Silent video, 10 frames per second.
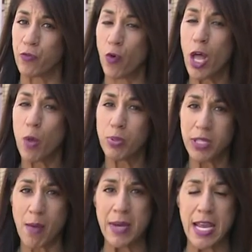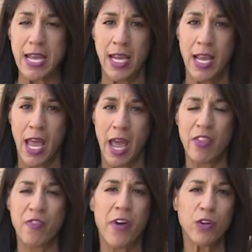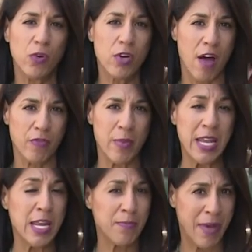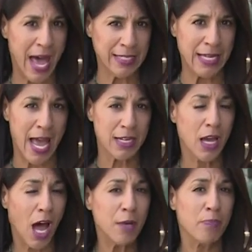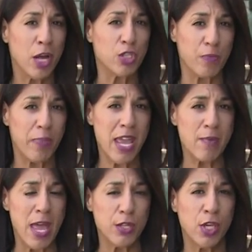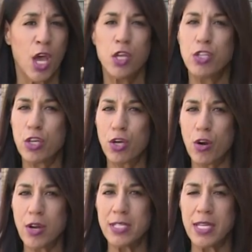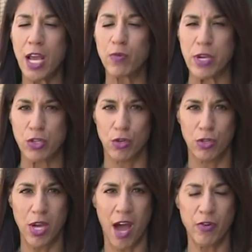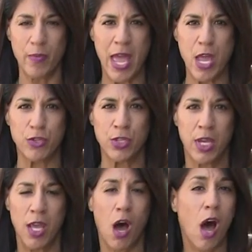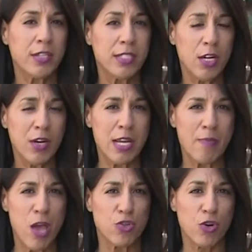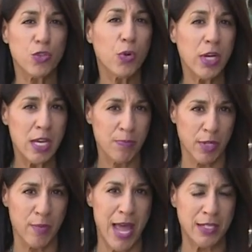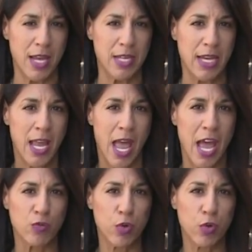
of oil plummeted, and the federal government in Baghdad cut budget payments to the Kurdistan regional government. Austerity measures were implemented, and